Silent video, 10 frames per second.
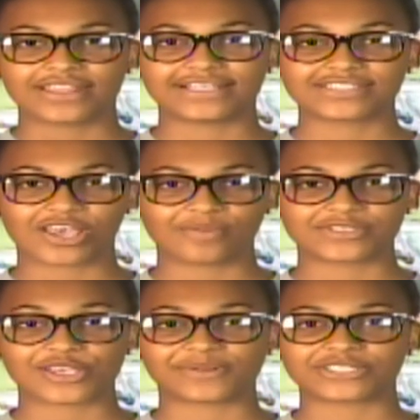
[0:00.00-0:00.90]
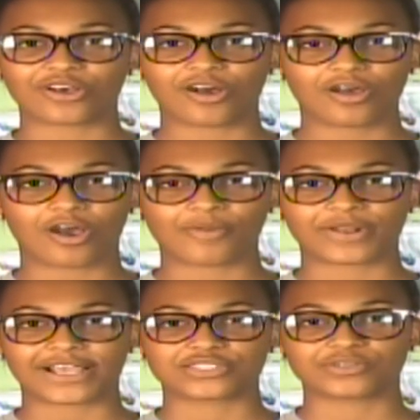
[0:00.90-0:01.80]
This club is open to all
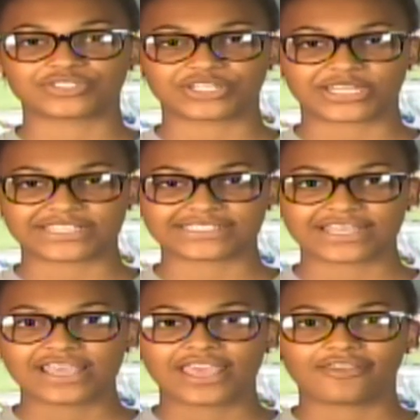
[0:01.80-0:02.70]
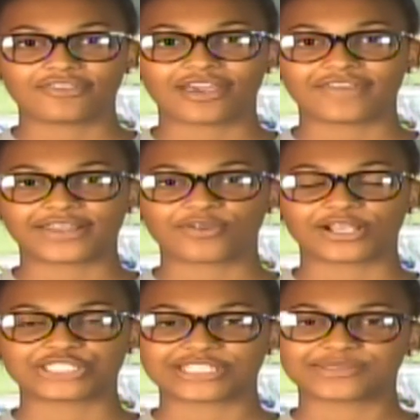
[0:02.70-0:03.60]
Auburn High School students. If you have any
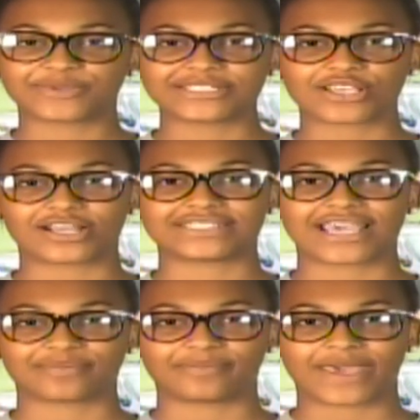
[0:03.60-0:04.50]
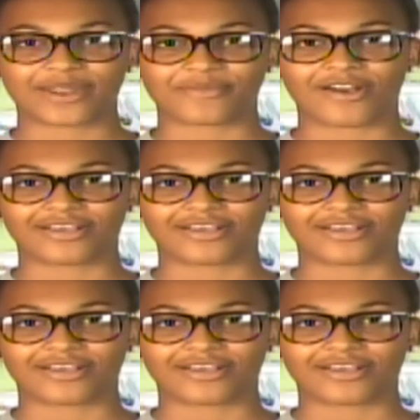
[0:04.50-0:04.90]
questions, please contact Madam